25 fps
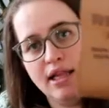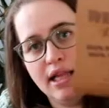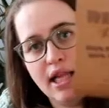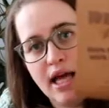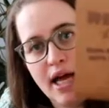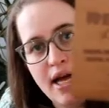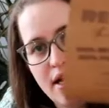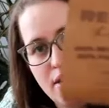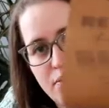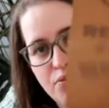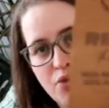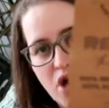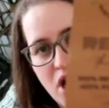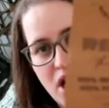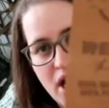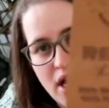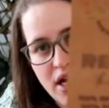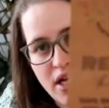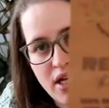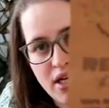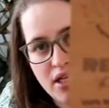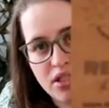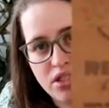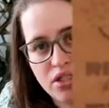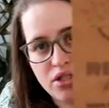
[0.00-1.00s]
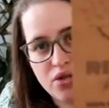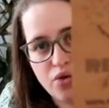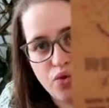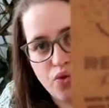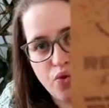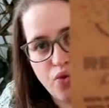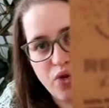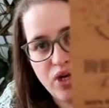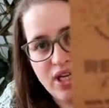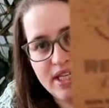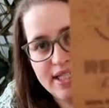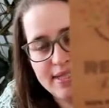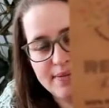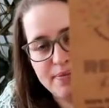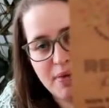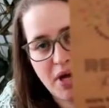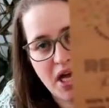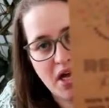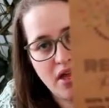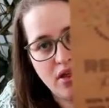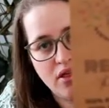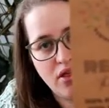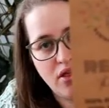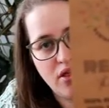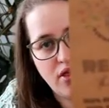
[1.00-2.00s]
Lion Brand
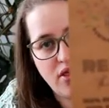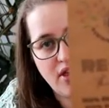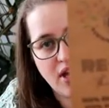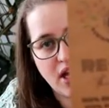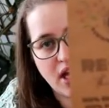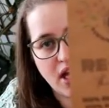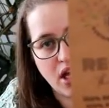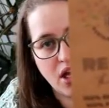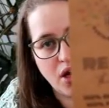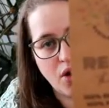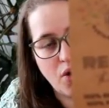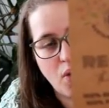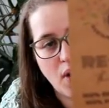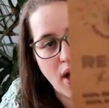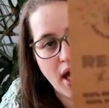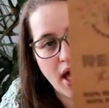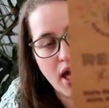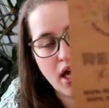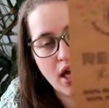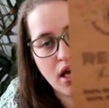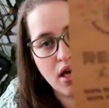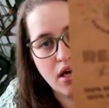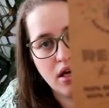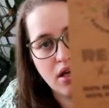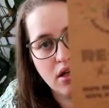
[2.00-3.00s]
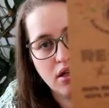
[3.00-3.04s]
Respun Thick and Quick.